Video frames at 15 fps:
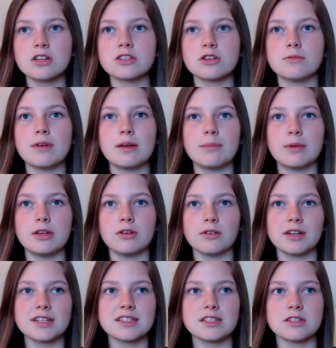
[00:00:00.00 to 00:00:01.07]
so maybe you
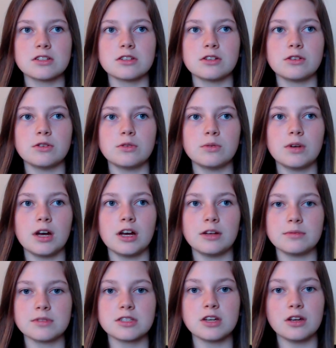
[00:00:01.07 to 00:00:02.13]
listen to
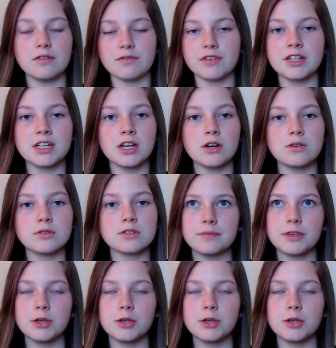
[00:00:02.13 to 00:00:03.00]
certain videos.